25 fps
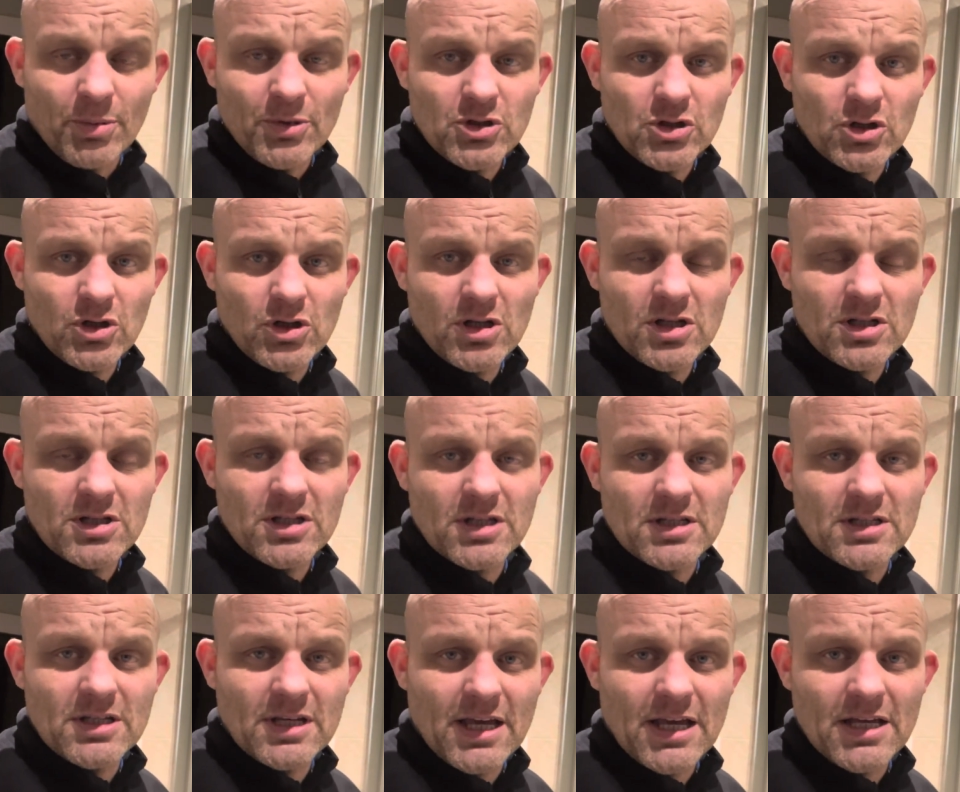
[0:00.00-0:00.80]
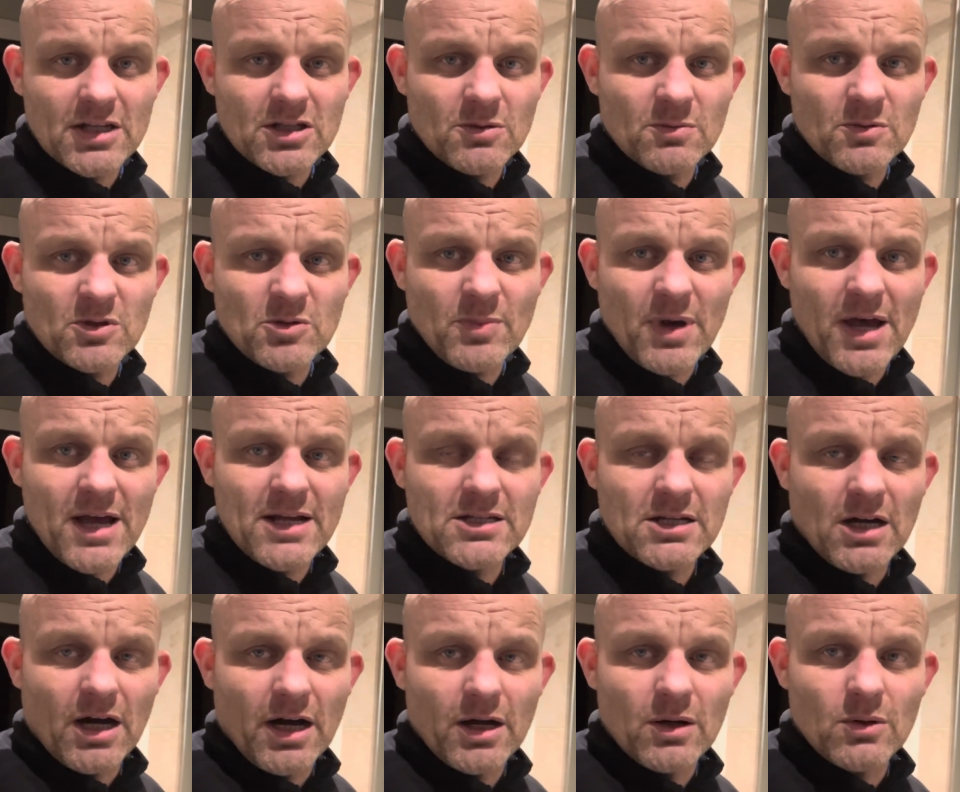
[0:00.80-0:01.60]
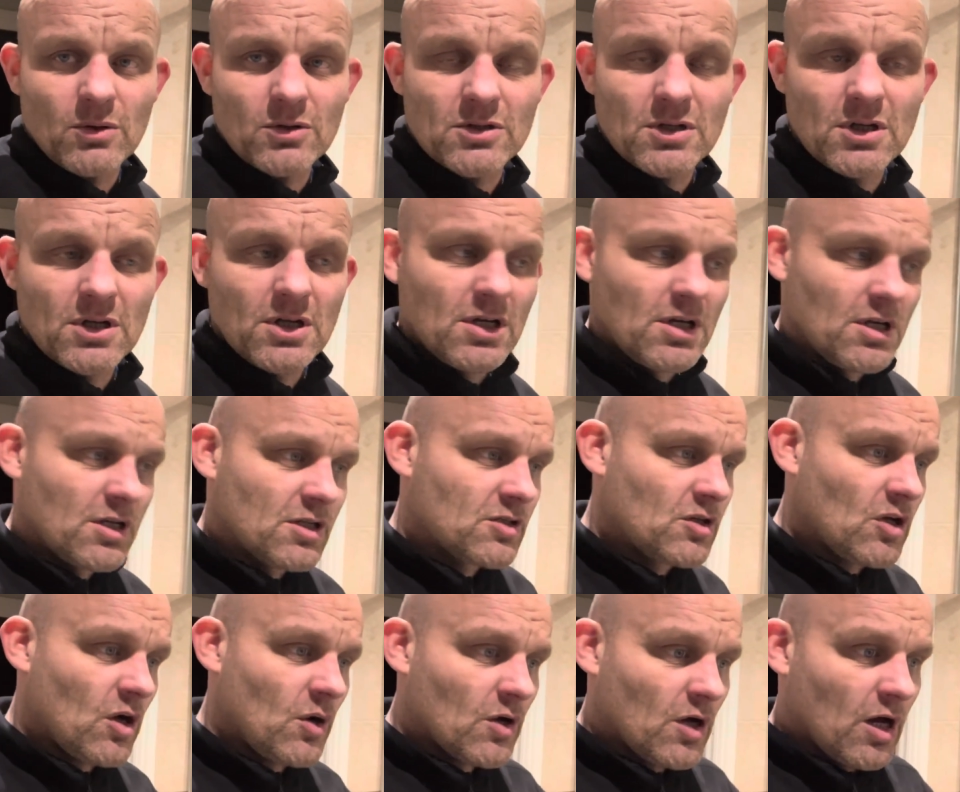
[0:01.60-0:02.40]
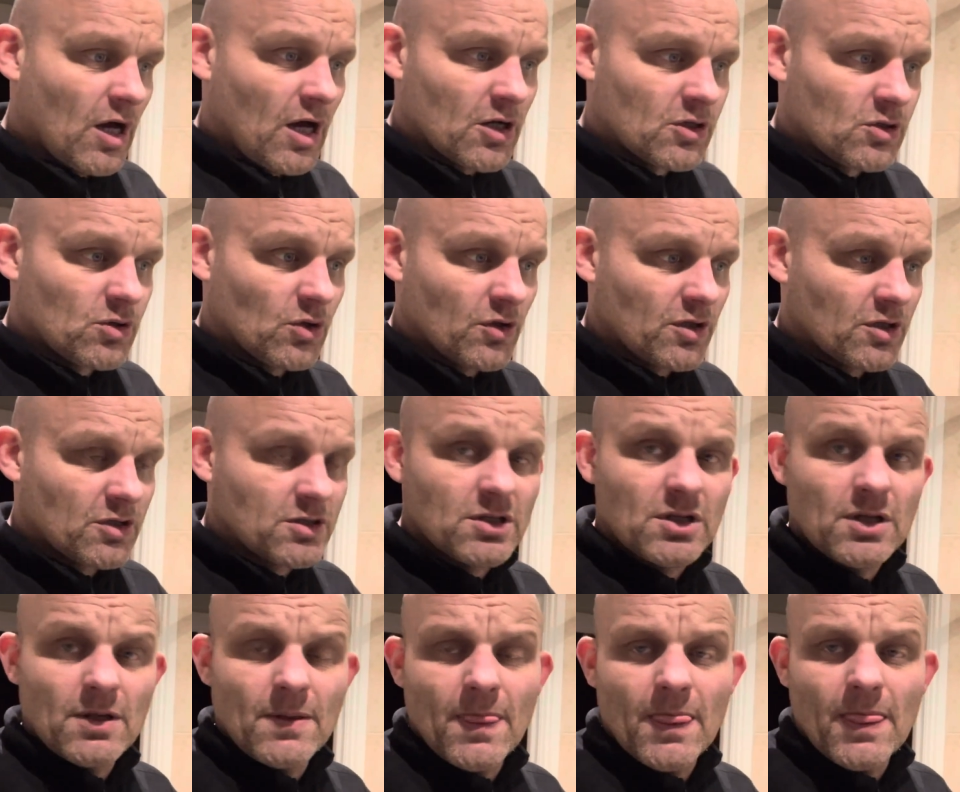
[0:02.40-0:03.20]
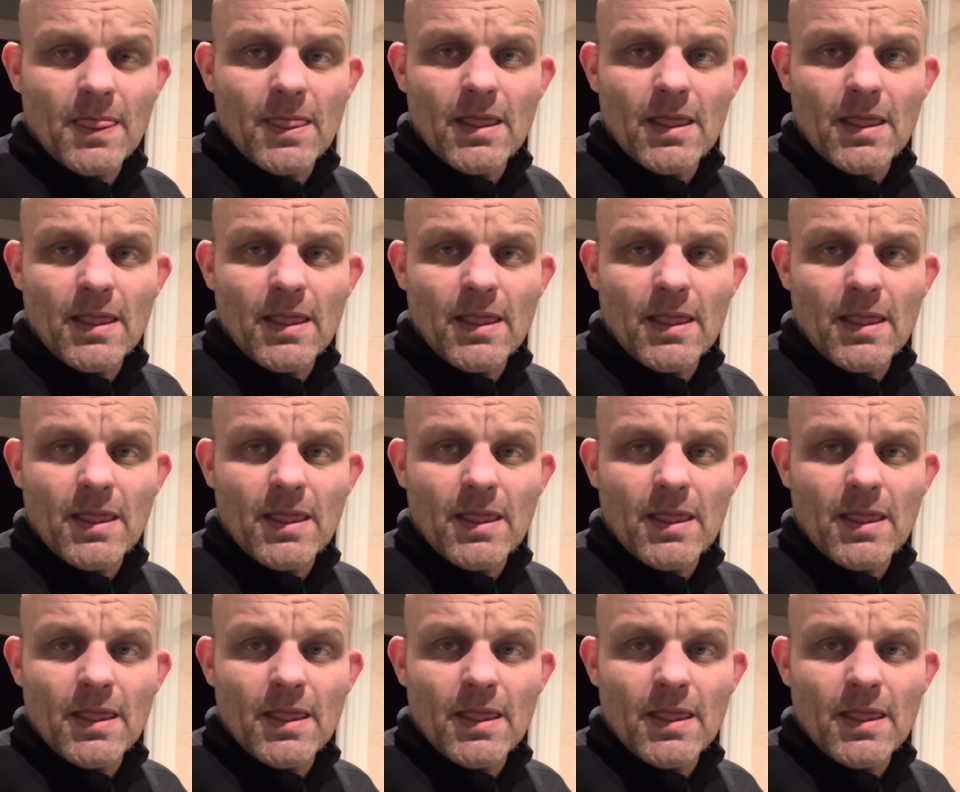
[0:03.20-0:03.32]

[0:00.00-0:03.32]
opportunity to get some spare tiles. So I took this